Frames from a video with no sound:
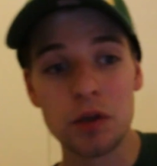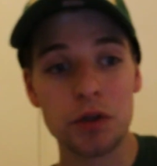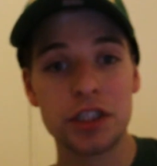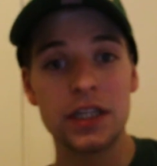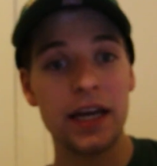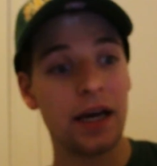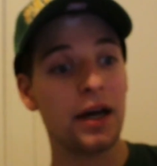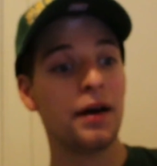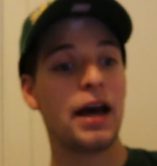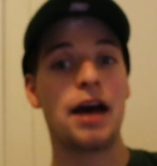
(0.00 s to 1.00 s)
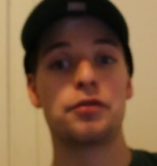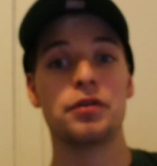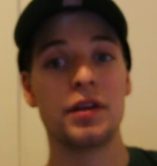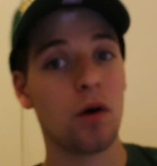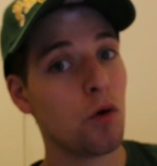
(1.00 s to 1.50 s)
which uh,
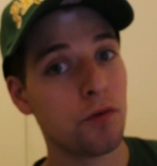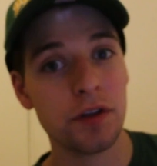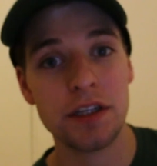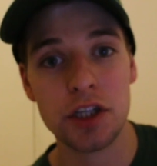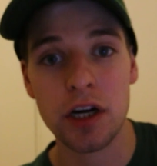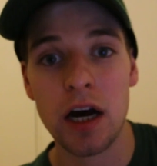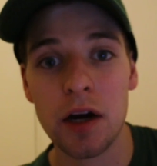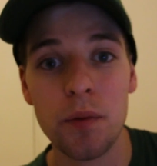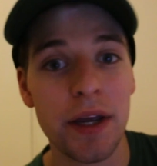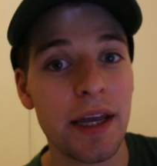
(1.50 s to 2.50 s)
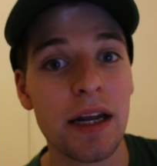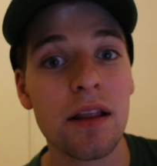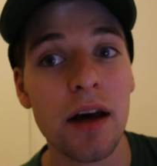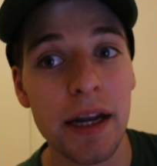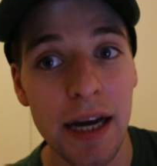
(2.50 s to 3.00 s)
after the, hopefully Chicago we can get a
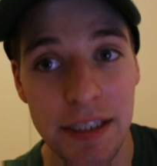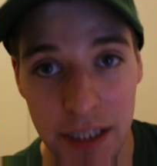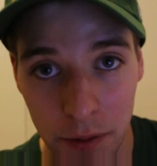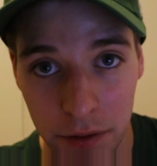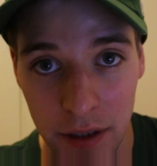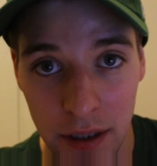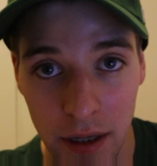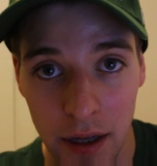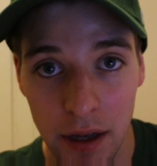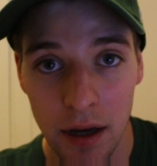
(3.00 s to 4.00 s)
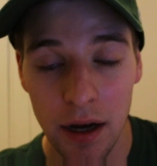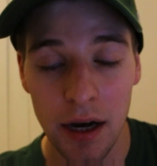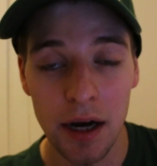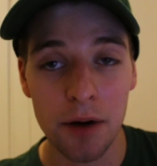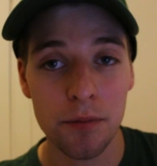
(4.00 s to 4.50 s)
lot of guys healthy
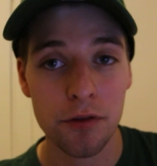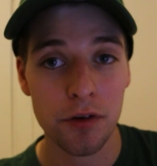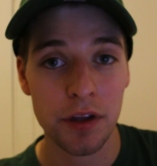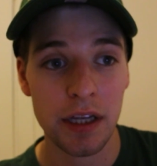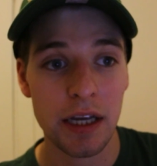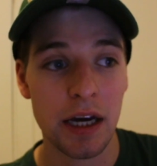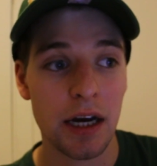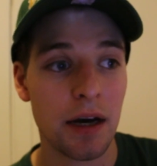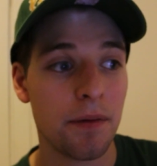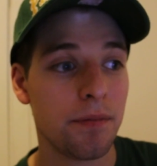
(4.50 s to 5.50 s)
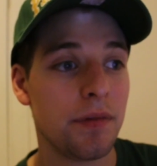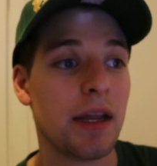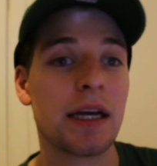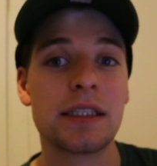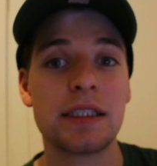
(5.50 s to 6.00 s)
um, for the uh,
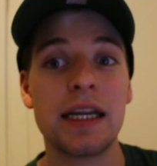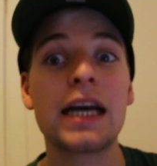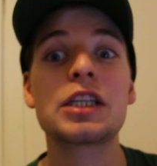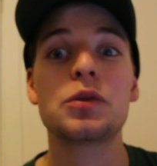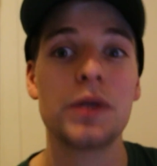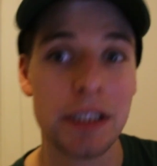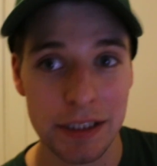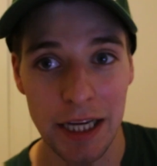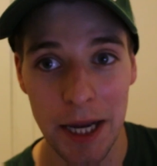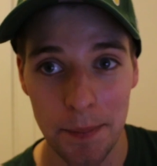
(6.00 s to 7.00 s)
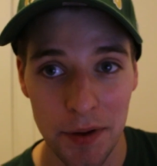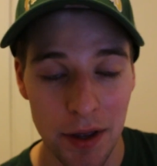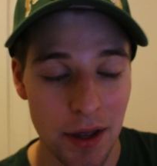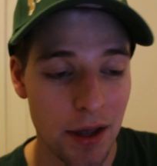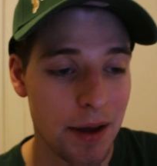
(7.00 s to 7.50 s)
next next week's game.
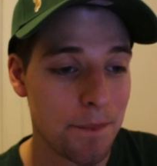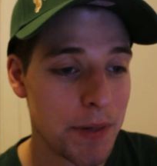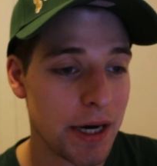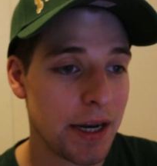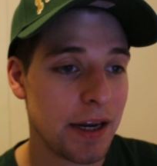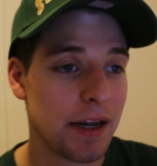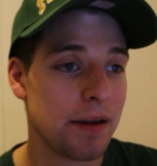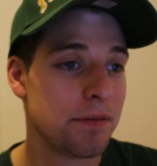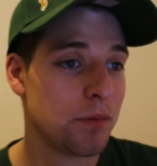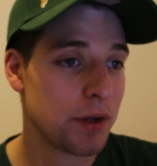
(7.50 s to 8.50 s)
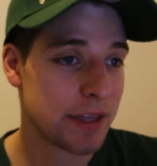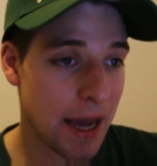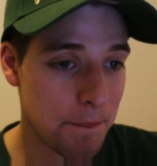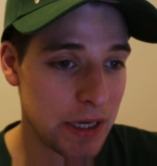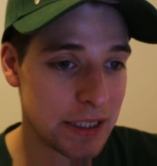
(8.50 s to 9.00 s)
But with
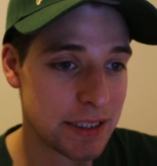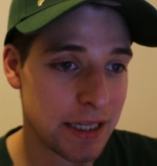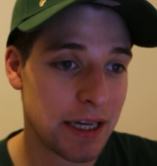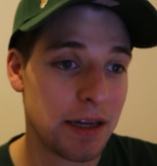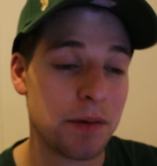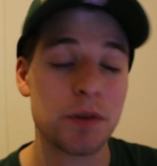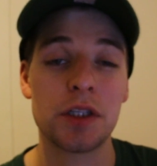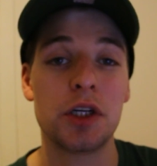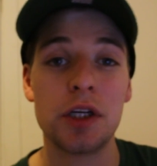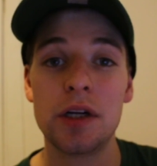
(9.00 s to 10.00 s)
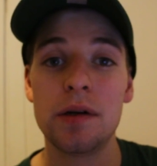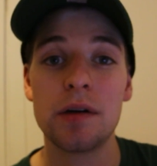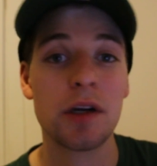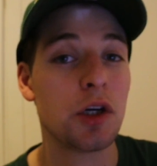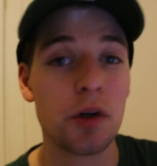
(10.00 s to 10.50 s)
that being said, it was a good
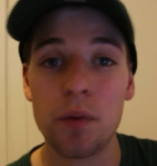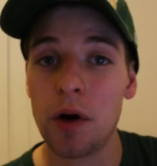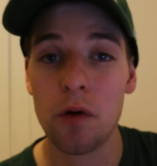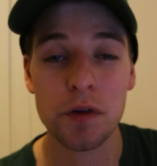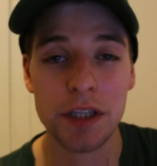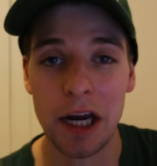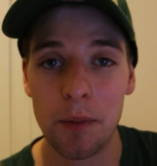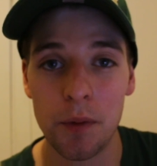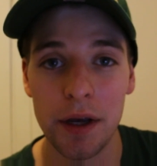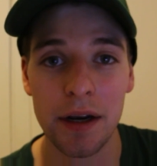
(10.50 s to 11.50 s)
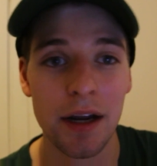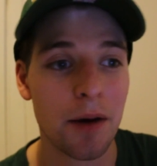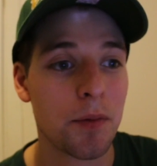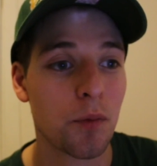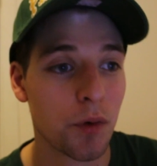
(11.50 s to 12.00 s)
good overtime win.
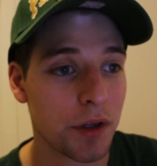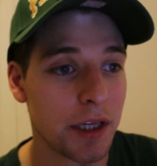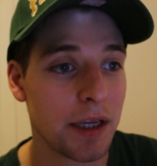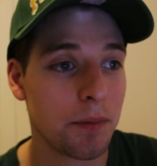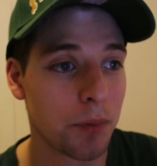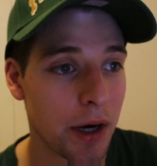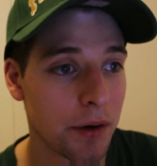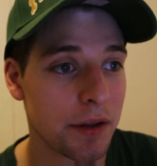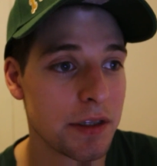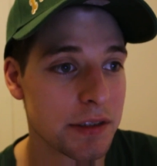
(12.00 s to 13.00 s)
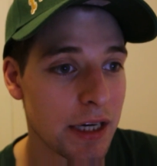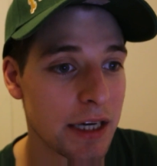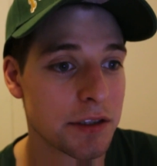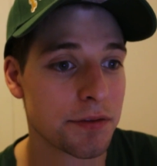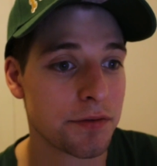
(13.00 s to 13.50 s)
I'm really proud that these
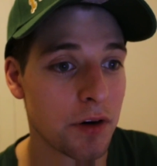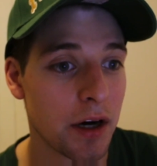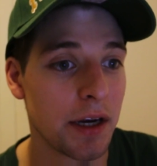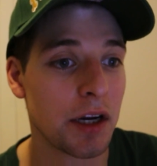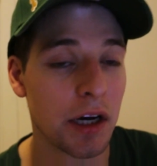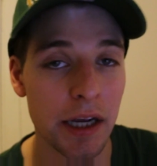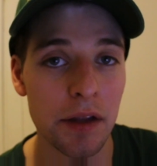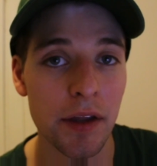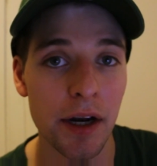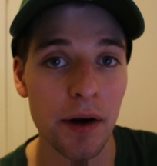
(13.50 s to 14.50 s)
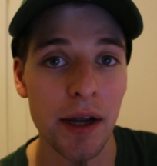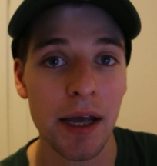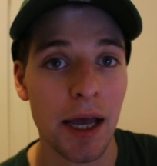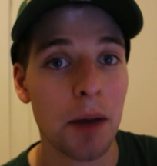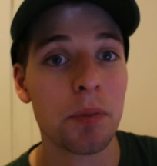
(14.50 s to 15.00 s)
guys fought and hung in there
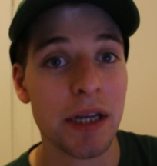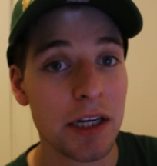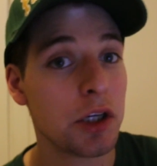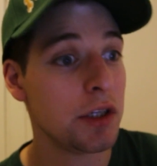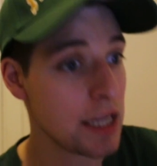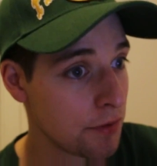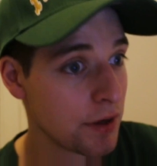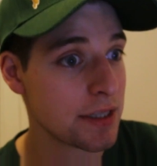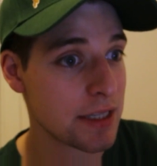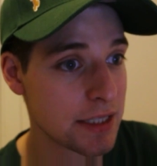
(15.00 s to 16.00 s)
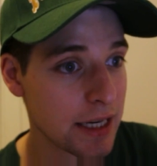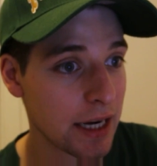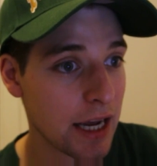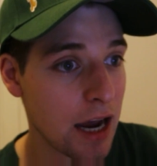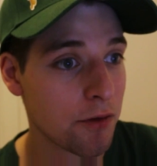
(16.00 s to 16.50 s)
and played good defense in the
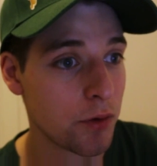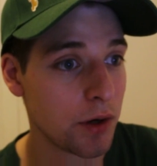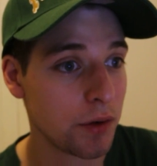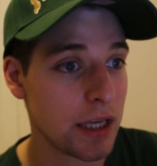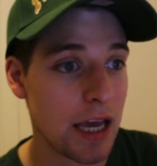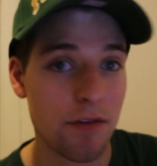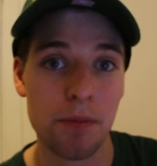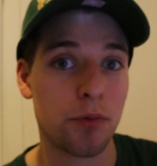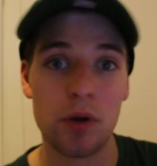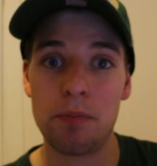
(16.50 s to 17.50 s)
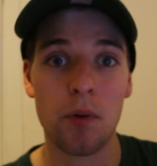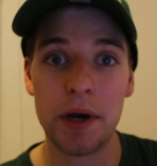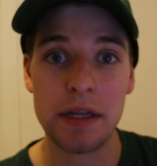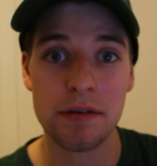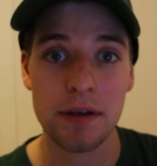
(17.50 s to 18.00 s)
second half. We only gave up three
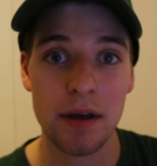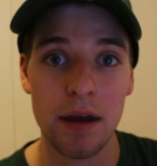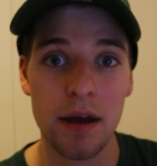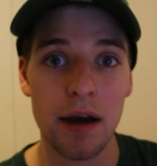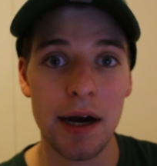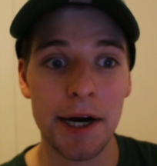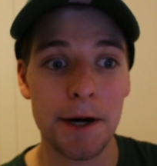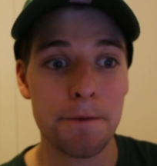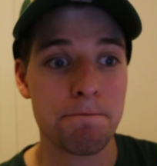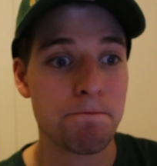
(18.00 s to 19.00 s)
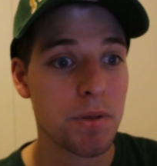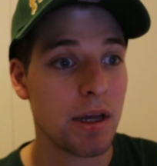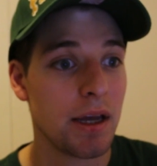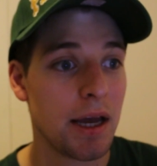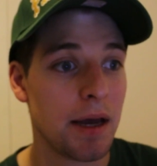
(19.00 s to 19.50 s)
points. Um,
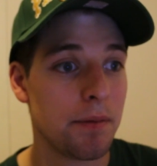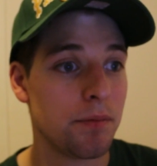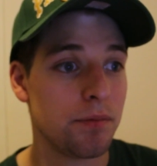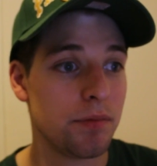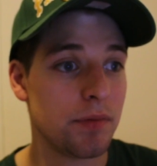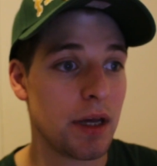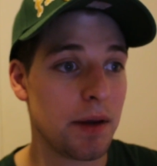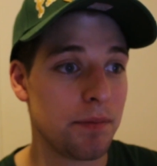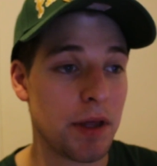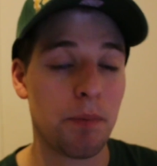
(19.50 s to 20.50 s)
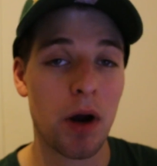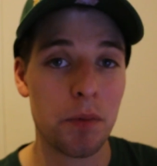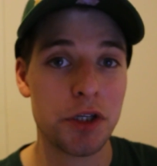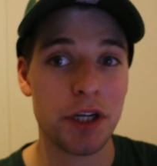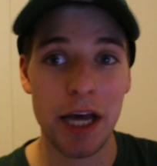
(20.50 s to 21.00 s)
they
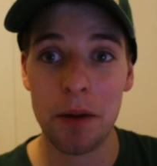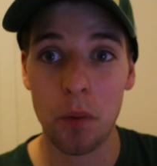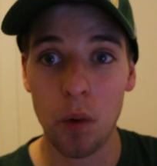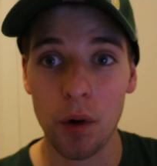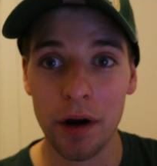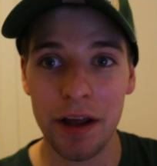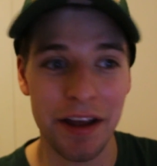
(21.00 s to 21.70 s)
probably should have had more.